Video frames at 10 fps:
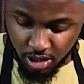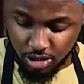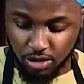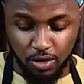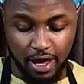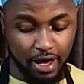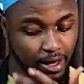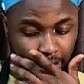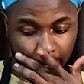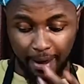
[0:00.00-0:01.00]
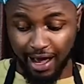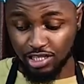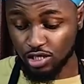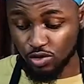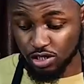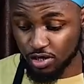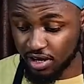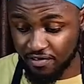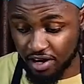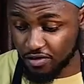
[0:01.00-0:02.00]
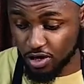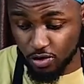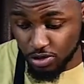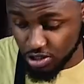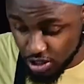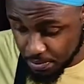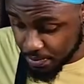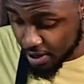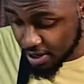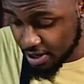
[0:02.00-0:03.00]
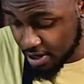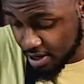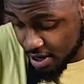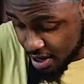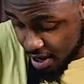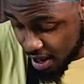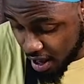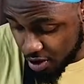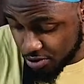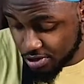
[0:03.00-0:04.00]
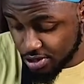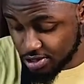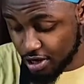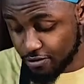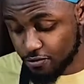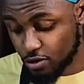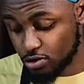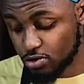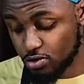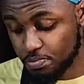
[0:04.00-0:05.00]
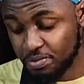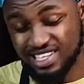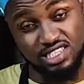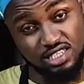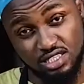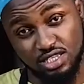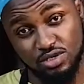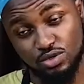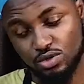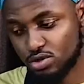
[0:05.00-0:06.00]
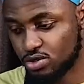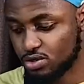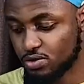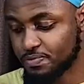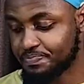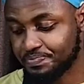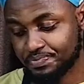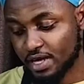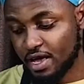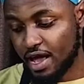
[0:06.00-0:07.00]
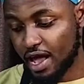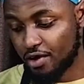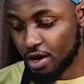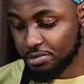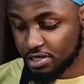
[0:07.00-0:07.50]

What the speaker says: So yeah, I said it was in a very, very good shape, and I could not just afford to miss this deal. So I grabbed